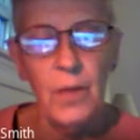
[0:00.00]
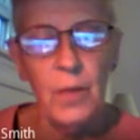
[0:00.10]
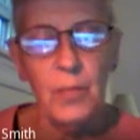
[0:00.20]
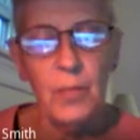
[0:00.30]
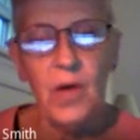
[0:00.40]

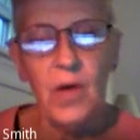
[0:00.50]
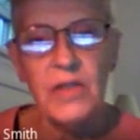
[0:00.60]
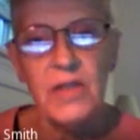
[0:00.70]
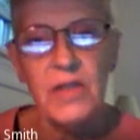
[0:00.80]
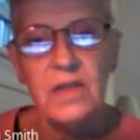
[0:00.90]

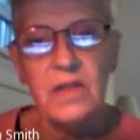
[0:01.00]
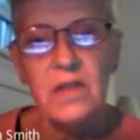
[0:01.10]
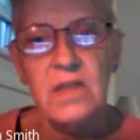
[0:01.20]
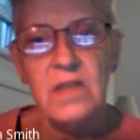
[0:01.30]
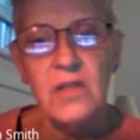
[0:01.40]

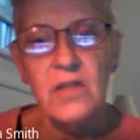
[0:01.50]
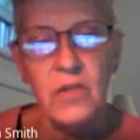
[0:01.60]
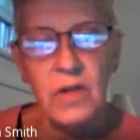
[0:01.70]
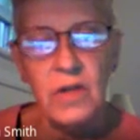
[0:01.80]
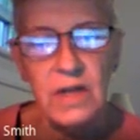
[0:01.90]
processes,
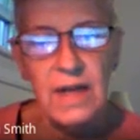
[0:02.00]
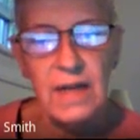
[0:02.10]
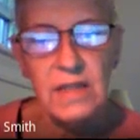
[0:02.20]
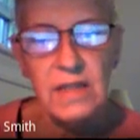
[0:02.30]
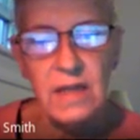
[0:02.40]

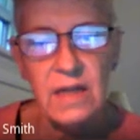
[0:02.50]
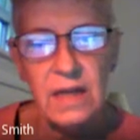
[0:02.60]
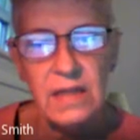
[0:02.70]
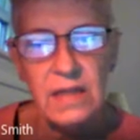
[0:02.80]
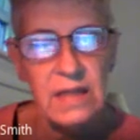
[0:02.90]
interconnected
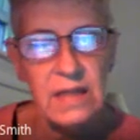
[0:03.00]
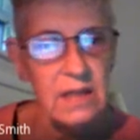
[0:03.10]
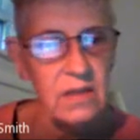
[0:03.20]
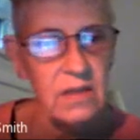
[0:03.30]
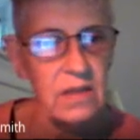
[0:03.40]

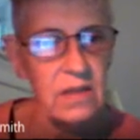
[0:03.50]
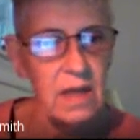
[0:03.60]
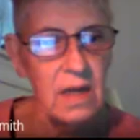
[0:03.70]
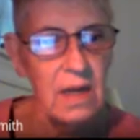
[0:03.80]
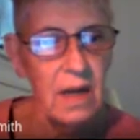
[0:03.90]
ideas
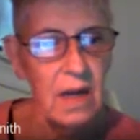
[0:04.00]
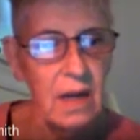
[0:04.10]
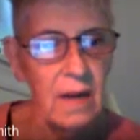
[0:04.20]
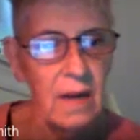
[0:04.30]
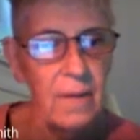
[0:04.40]

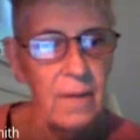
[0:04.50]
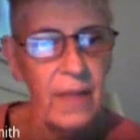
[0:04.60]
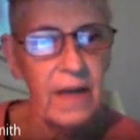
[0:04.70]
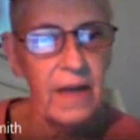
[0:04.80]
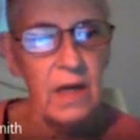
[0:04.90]

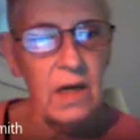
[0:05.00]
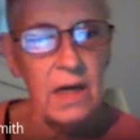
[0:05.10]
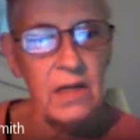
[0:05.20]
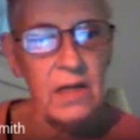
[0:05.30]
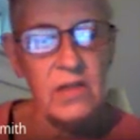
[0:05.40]
that
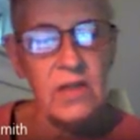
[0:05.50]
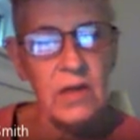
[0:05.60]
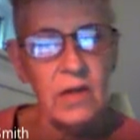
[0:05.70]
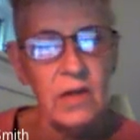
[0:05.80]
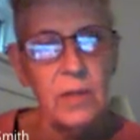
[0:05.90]
cannot
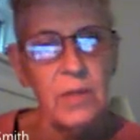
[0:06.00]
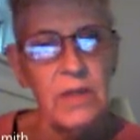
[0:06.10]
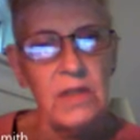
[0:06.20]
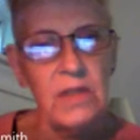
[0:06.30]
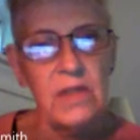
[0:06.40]
necessarily be
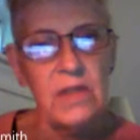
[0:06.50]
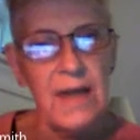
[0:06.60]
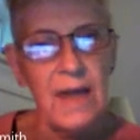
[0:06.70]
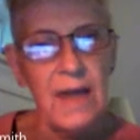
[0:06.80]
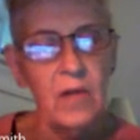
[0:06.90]

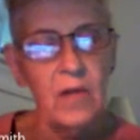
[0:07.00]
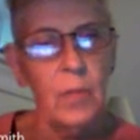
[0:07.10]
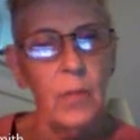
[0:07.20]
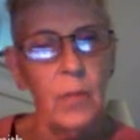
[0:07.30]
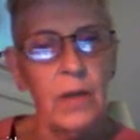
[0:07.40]
disentangled,
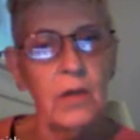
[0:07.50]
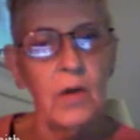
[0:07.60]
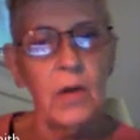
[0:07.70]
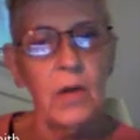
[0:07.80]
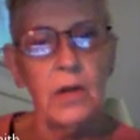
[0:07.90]
but we can
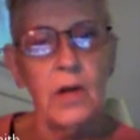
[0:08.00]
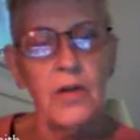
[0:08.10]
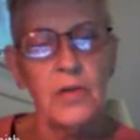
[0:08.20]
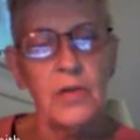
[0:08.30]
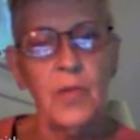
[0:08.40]
look at a
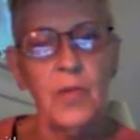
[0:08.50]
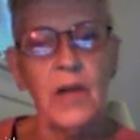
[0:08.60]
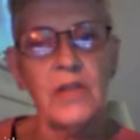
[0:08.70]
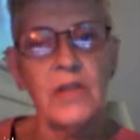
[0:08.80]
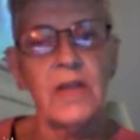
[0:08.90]
larger
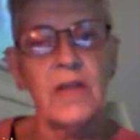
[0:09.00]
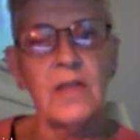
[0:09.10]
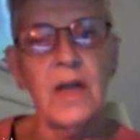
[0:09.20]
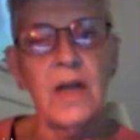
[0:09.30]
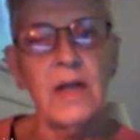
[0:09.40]
process
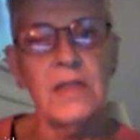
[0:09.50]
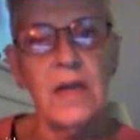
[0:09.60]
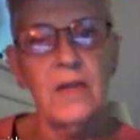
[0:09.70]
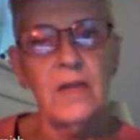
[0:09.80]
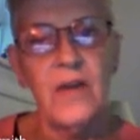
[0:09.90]
and
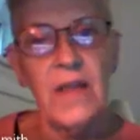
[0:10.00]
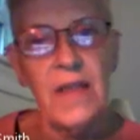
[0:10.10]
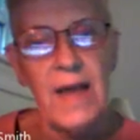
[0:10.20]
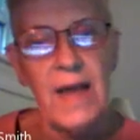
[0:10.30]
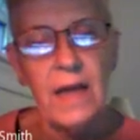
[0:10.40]
identify
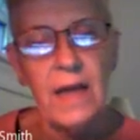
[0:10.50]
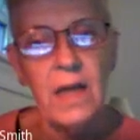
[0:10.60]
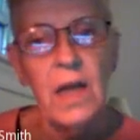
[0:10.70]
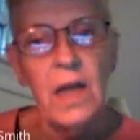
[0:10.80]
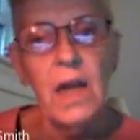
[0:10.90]
that
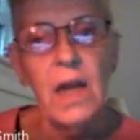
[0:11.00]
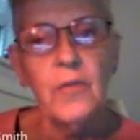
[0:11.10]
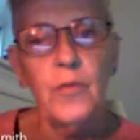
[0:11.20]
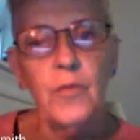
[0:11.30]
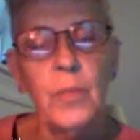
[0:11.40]

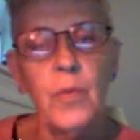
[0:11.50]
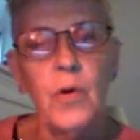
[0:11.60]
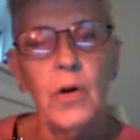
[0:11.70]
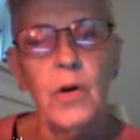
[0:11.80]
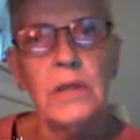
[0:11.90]
if we
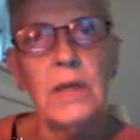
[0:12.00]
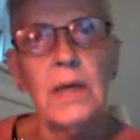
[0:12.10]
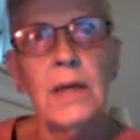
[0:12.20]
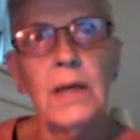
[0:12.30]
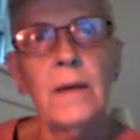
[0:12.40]
put
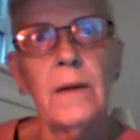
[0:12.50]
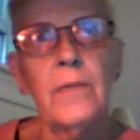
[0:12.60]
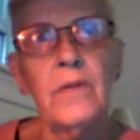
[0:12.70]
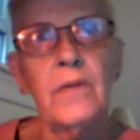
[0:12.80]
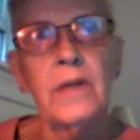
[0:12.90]

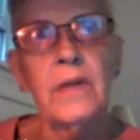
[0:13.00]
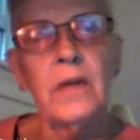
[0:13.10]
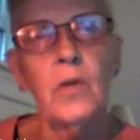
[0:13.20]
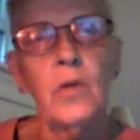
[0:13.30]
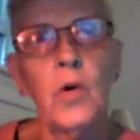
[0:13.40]

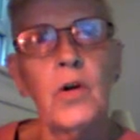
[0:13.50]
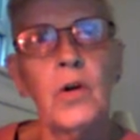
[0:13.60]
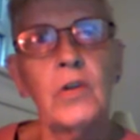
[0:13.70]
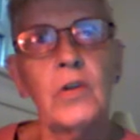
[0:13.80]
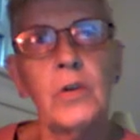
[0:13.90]
an
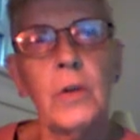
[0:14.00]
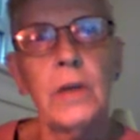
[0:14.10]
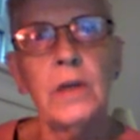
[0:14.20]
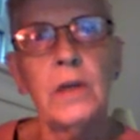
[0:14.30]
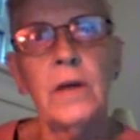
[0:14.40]
order to
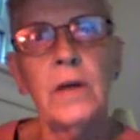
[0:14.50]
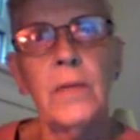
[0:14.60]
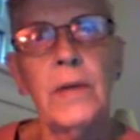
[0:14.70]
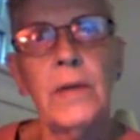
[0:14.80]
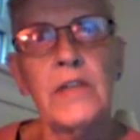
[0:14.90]
it,
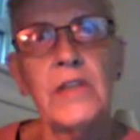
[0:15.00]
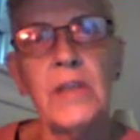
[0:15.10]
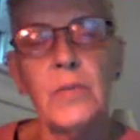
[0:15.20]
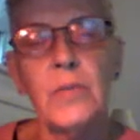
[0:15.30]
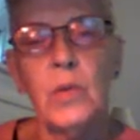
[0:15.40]
a
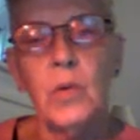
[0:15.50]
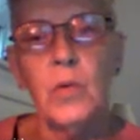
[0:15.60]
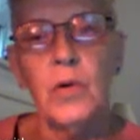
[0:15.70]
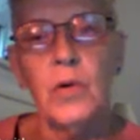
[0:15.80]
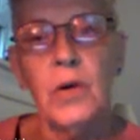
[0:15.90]
conceptual
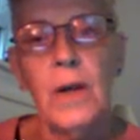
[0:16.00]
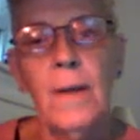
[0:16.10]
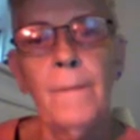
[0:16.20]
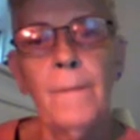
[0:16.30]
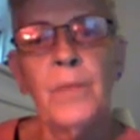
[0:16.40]
order.
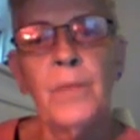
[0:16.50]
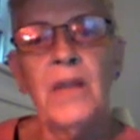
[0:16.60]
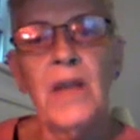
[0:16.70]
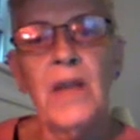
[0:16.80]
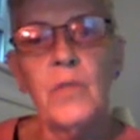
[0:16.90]

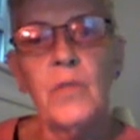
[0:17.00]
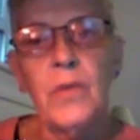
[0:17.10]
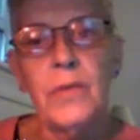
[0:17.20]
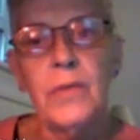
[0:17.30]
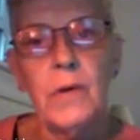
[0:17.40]
And that's
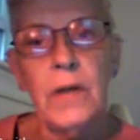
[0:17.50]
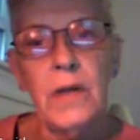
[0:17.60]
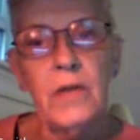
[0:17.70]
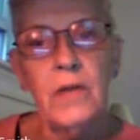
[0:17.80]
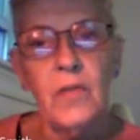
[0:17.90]
what theory
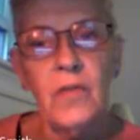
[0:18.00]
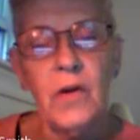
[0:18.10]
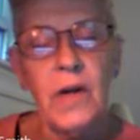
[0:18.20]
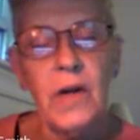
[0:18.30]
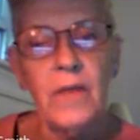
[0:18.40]
is. So
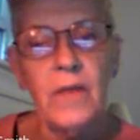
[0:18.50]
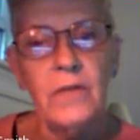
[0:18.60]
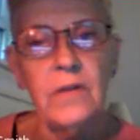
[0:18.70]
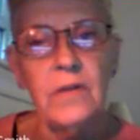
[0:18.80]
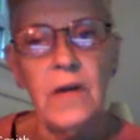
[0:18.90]
very often
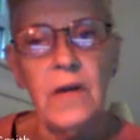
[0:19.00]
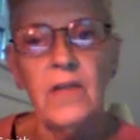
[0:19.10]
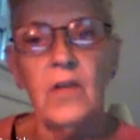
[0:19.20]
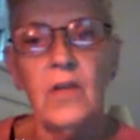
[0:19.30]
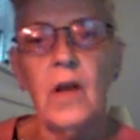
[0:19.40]
theory
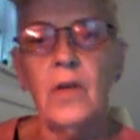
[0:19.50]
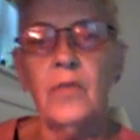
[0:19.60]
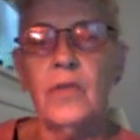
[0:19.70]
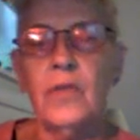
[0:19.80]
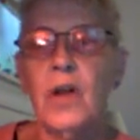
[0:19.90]
has a lot
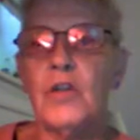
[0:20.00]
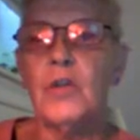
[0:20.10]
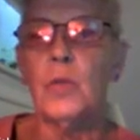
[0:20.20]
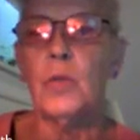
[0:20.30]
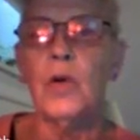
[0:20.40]
of
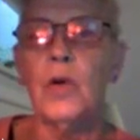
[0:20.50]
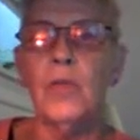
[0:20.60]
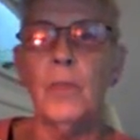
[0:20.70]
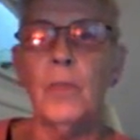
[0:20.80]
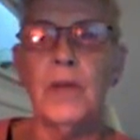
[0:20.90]
larger
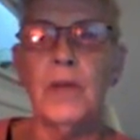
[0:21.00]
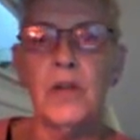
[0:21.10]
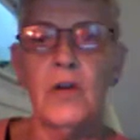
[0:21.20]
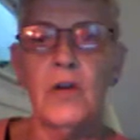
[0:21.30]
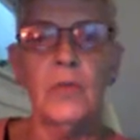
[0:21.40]
words, big
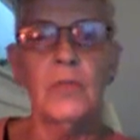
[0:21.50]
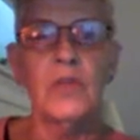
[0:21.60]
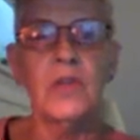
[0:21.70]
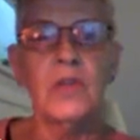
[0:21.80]
terms